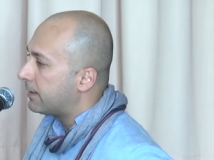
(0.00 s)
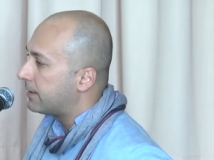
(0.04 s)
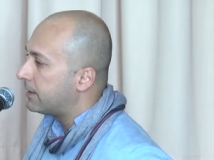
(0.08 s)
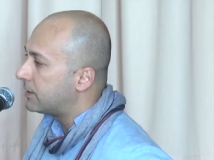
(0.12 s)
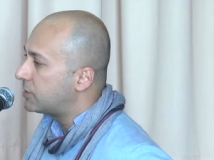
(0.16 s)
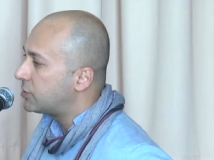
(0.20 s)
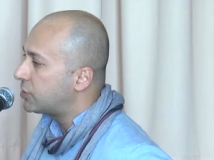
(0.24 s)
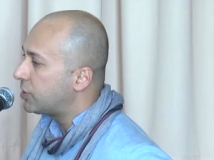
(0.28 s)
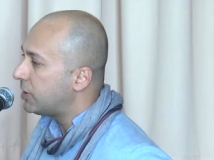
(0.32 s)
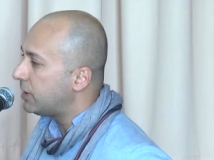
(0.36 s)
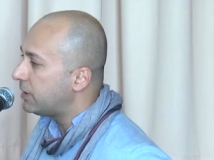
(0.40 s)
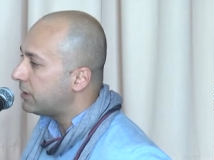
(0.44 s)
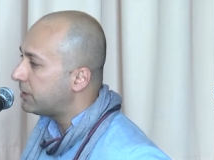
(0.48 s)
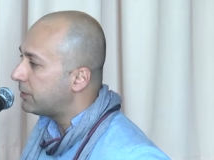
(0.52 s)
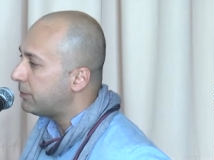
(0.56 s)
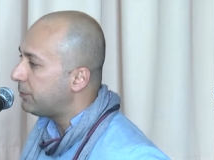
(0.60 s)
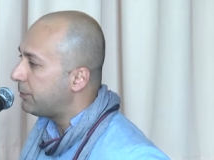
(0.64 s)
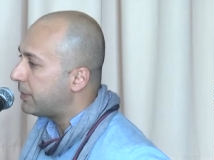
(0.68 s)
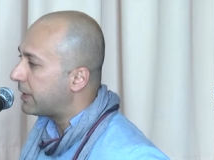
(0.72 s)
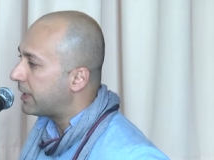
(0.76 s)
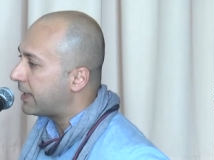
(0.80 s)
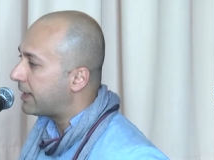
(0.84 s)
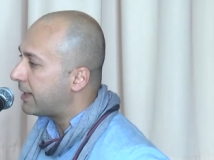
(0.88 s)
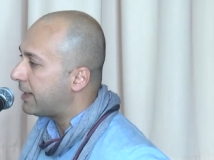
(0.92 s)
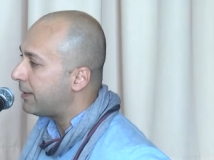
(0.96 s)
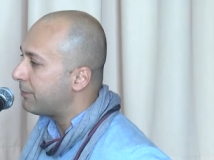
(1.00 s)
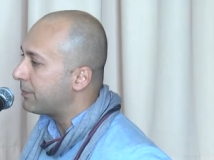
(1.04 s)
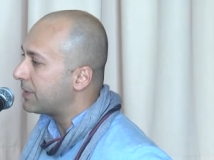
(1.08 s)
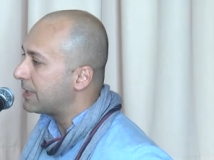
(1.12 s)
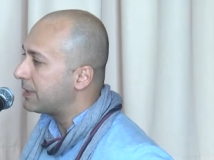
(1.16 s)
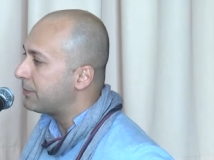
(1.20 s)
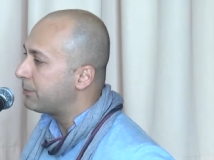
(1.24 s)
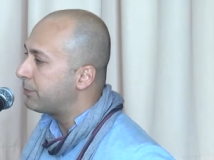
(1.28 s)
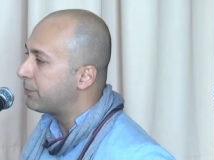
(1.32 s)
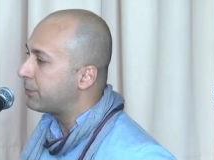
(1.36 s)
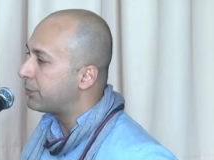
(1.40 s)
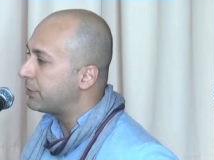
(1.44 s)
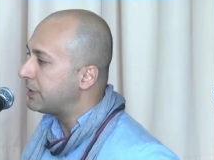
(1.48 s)
The children become
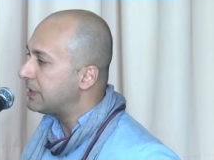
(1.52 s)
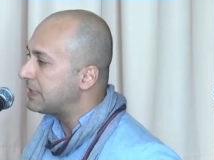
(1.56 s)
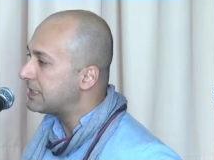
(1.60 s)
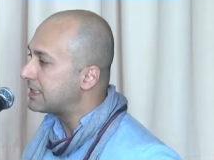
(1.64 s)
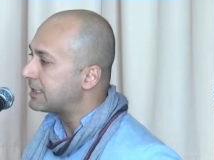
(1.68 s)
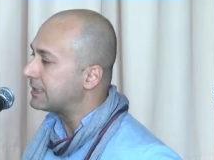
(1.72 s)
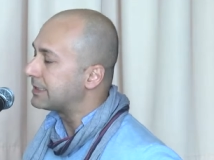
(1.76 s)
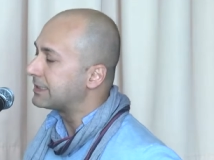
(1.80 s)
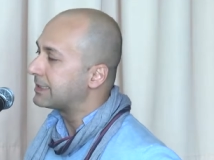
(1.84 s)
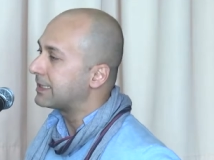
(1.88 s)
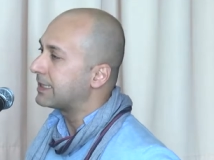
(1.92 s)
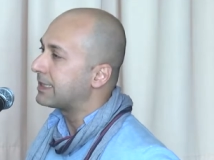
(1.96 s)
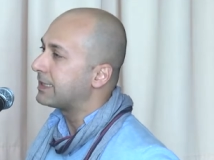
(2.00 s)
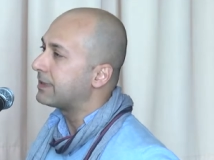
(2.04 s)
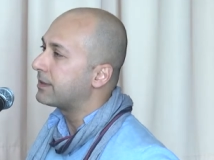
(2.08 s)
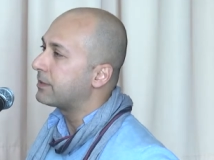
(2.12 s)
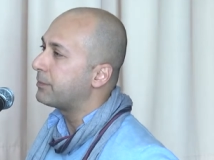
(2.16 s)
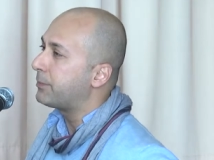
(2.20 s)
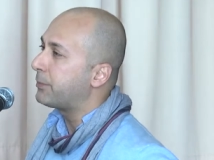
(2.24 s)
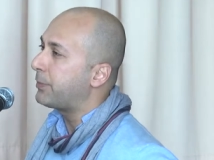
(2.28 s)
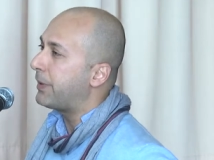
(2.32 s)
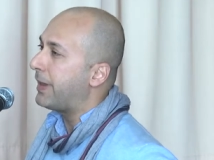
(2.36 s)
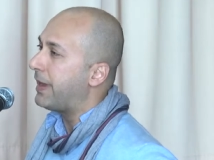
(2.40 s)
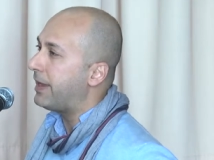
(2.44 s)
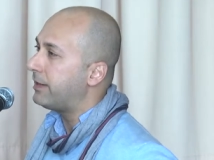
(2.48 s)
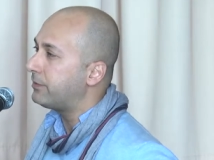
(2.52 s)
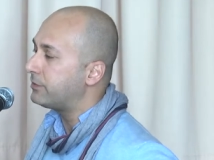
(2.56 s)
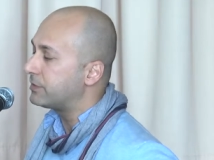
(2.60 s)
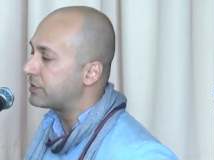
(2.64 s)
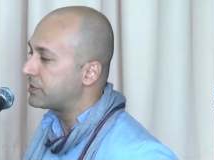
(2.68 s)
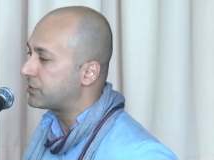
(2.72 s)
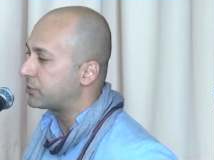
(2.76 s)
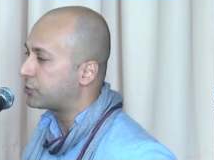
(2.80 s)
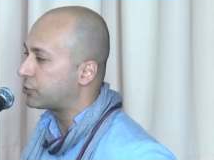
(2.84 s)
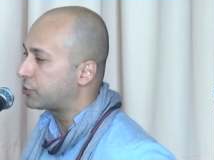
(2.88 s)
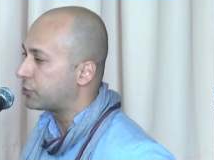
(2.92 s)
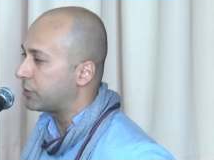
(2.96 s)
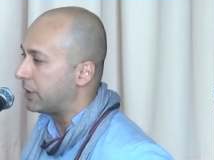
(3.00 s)
imprisoned in the
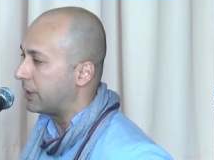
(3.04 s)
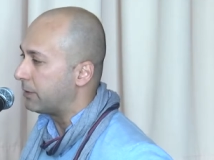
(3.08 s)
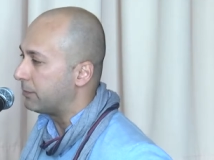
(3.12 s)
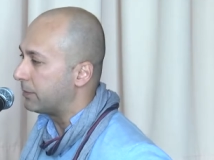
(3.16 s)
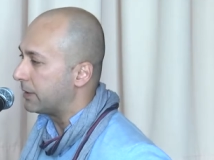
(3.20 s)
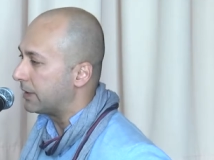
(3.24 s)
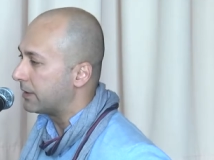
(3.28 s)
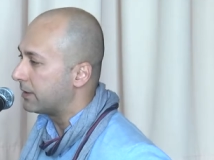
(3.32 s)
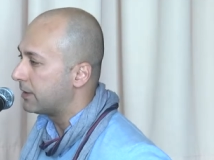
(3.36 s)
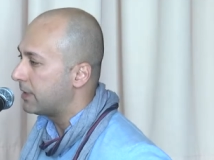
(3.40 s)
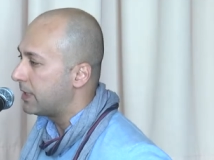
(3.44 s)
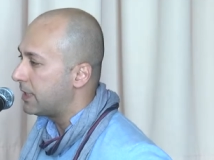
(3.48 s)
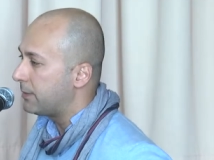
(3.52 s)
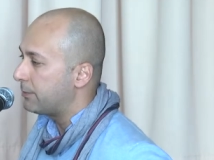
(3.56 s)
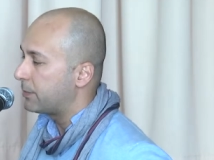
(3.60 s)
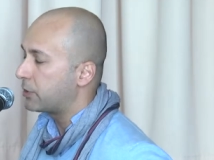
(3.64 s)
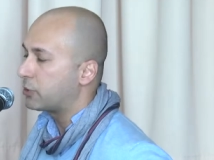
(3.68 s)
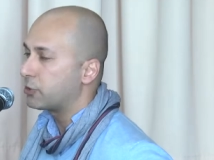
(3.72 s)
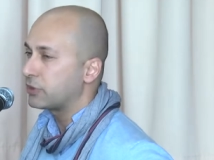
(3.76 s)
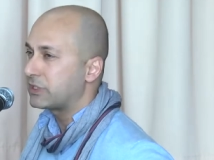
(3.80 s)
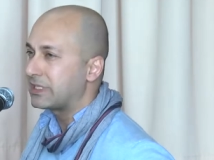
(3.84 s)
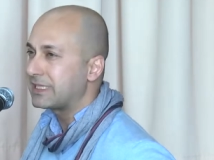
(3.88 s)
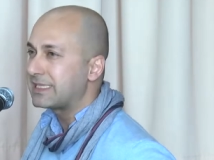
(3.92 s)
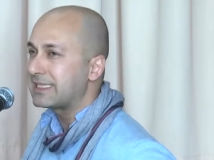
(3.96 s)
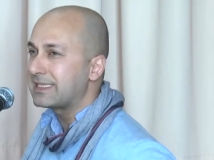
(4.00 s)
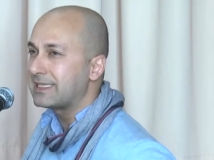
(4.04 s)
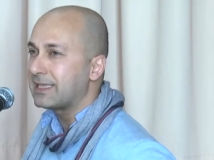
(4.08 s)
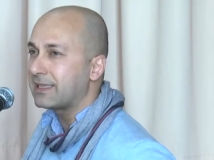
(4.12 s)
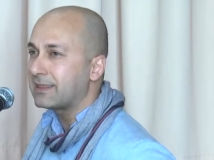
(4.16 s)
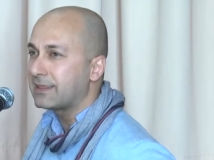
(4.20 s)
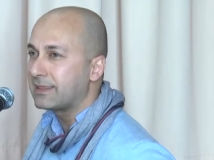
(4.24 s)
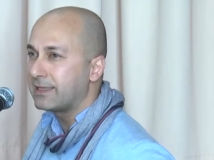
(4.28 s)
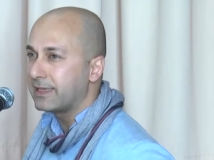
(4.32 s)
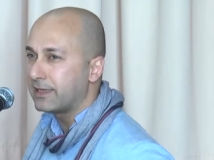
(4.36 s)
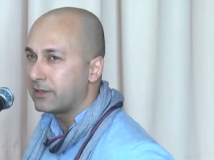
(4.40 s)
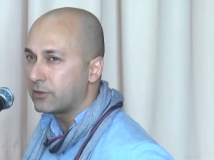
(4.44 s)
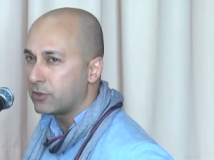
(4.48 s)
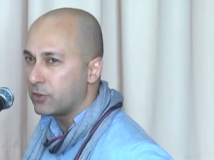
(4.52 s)
parents' trauma because it's
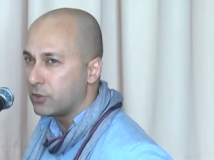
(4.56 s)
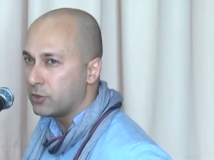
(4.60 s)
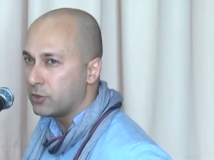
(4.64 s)
not their